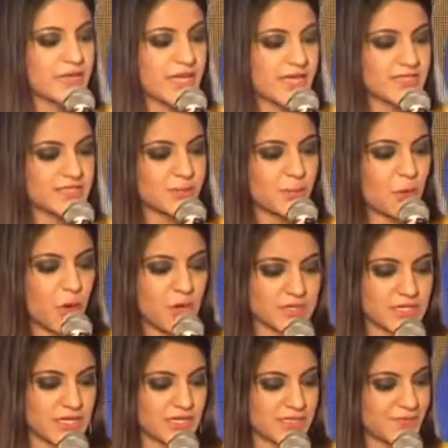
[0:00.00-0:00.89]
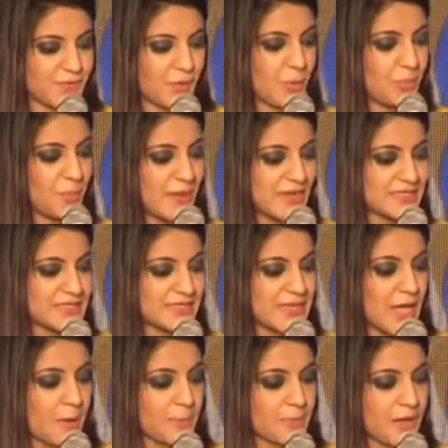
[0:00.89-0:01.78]
the next award is for
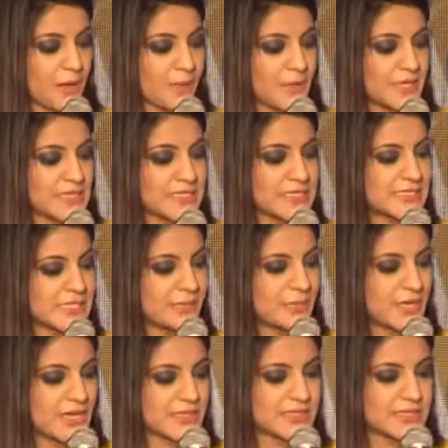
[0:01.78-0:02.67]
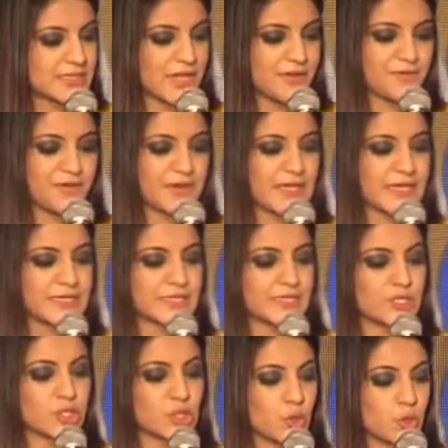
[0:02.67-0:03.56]
Best Upcoming CBSE
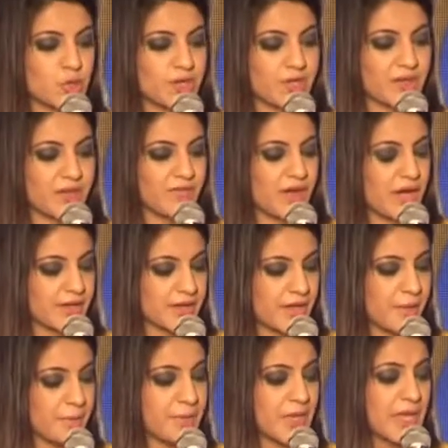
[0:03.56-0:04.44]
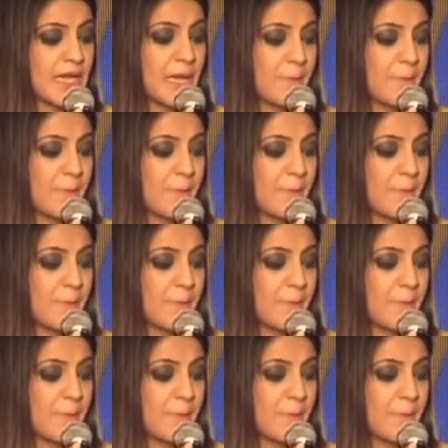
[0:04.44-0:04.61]
Affiliated School in Nevada,